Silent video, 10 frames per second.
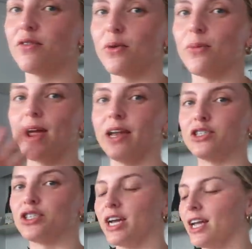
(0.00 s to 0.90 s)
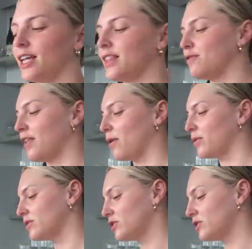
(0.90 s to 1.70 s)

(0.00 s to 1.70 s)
arranging the flowers